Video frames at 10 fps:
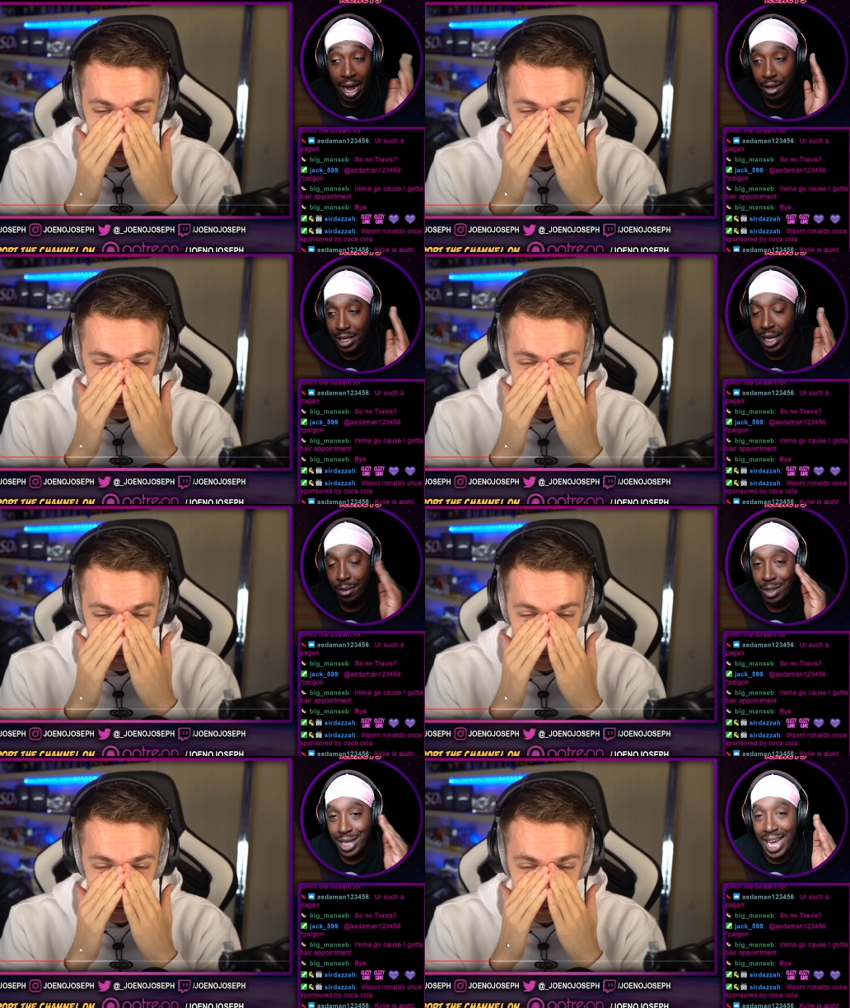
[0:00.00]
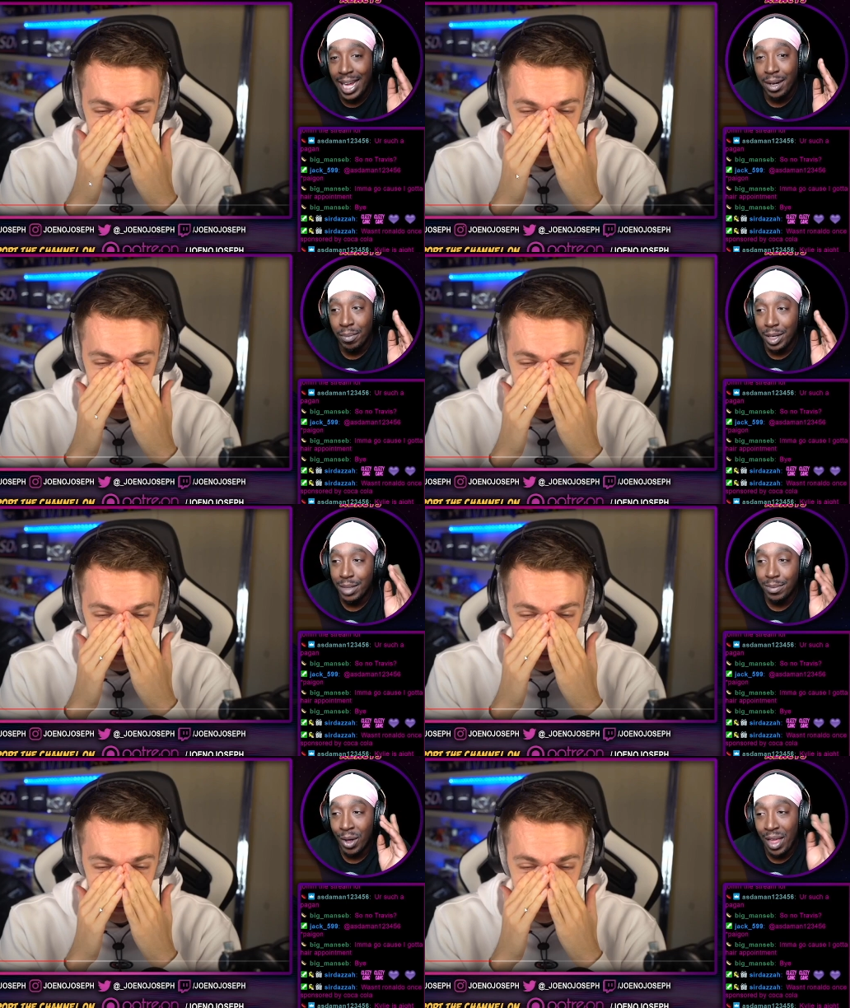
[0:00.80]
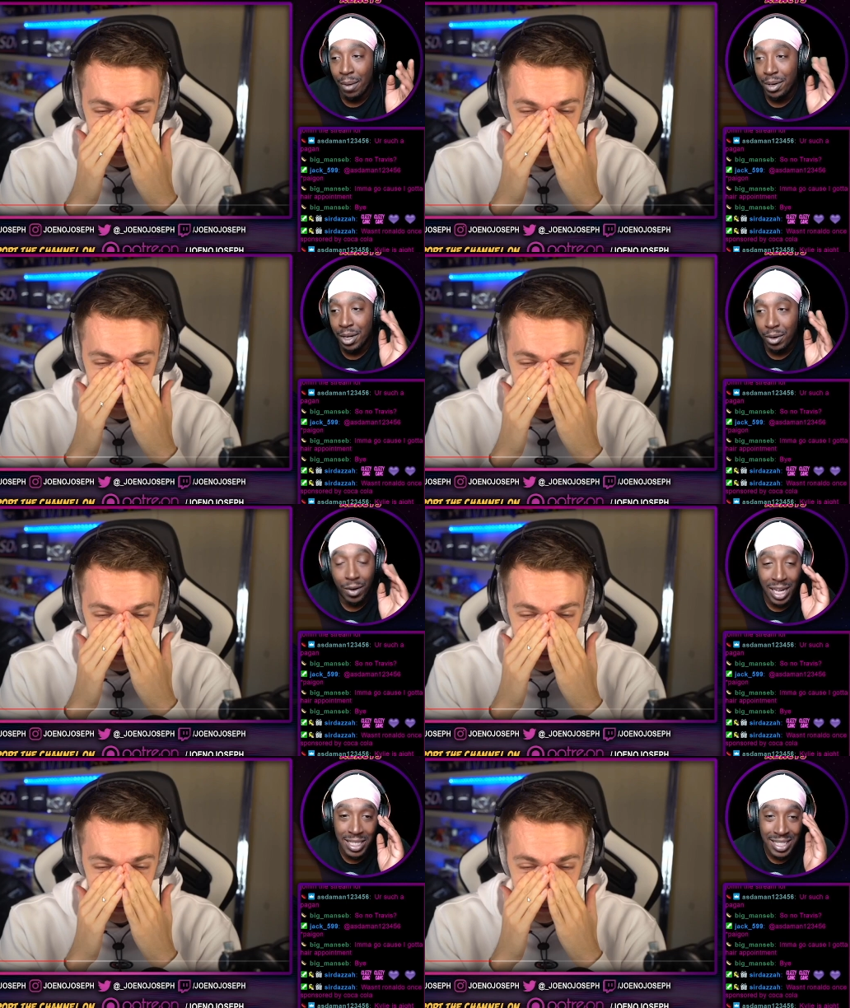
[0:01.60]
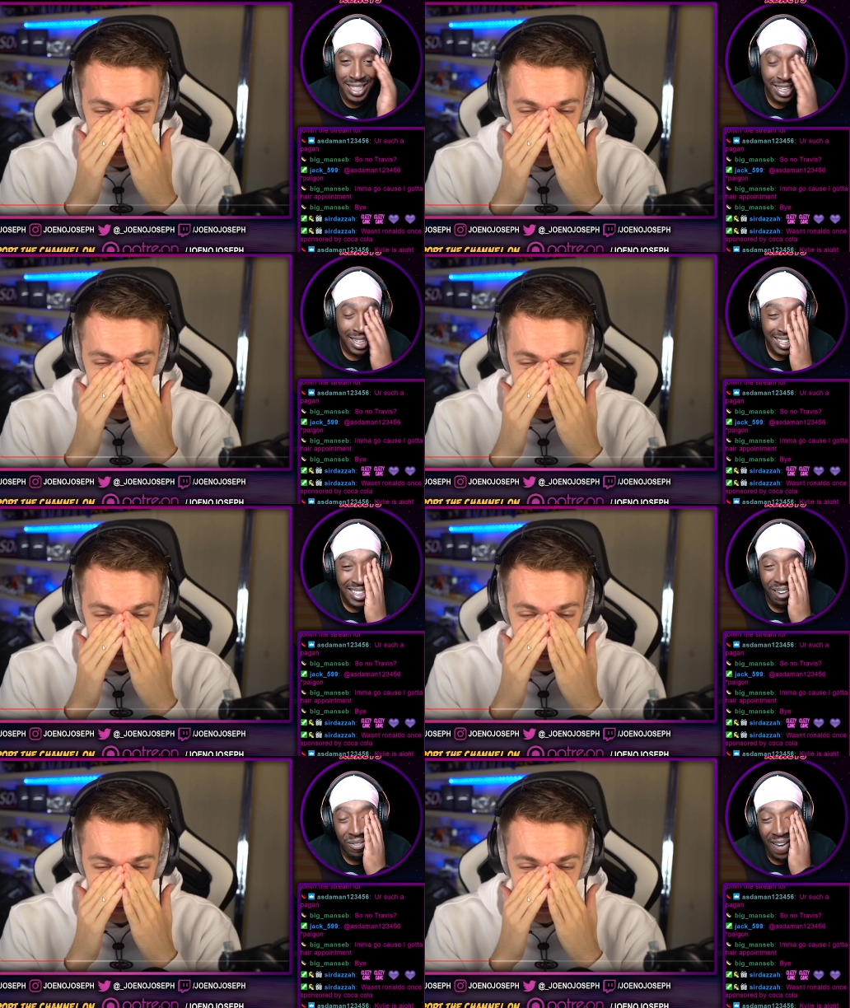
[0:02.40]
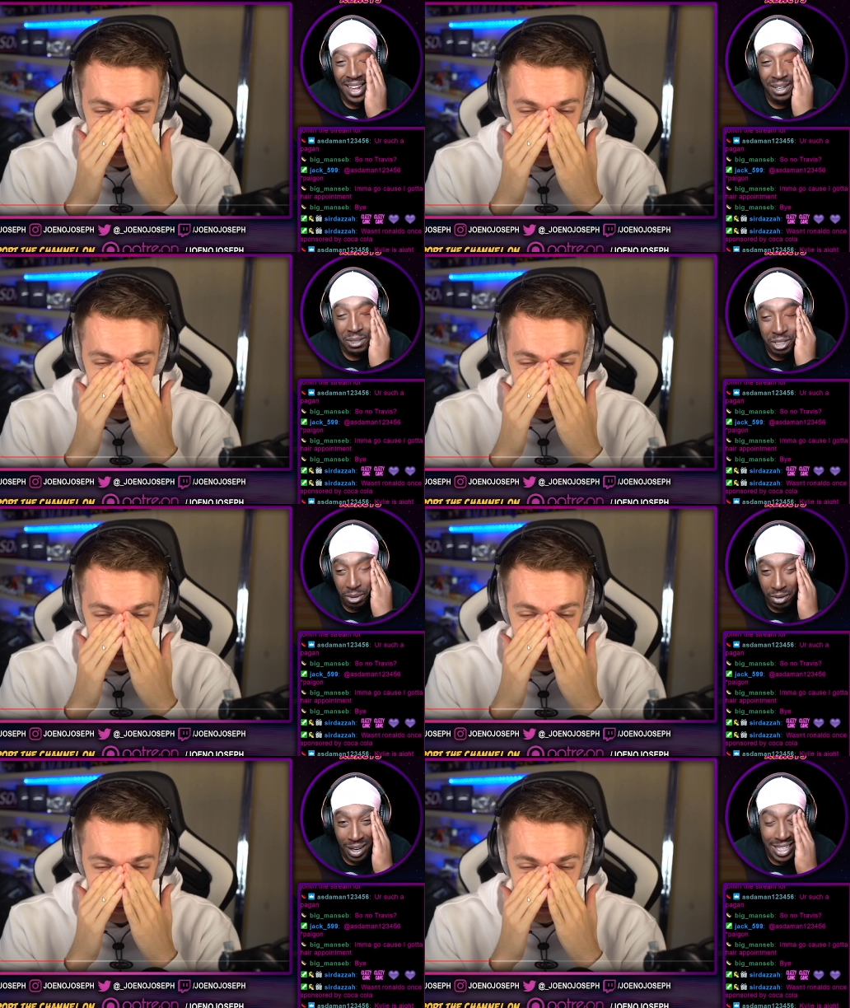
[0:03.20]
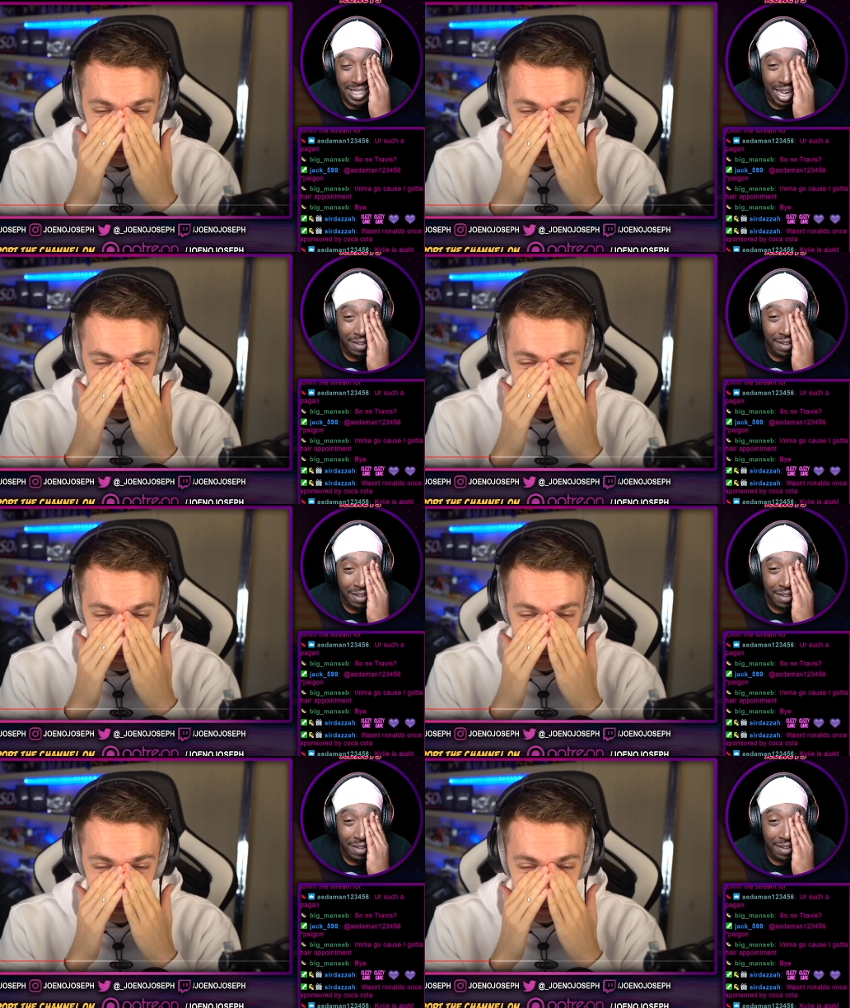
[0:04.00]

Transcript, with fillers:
Speaker 1: I don't think it would end, but bro, they would go crazy. They would probably go so crazy